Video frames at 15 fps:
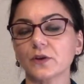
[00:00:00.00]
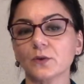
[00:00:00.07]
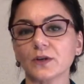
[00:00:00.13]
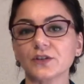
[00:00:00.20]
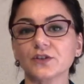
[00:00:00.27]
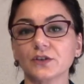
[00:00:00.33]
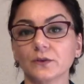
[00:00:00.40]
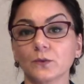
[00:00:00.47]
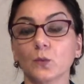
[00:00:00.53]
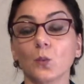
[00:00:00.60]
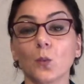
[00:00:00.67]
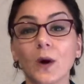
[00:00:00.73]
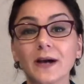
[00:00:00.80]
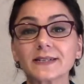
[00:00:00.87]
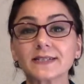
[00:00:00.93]

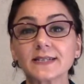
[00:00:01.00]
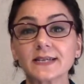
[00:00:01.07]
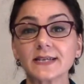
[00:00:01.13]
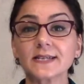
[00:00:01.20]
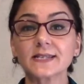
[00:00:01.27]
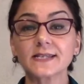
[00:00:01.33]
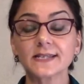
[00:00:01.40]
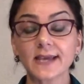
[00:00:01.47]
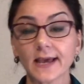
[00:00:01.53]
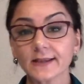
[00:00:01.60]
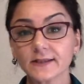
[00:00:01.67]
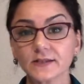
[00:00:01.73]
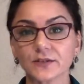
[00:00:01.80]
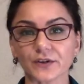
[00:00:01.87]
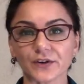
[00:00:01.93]
question, what is
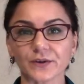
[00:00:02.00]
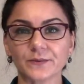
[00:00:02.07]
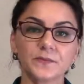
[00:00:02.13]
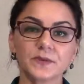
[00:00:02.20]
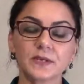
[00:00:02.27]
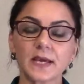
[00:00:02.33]
cancer?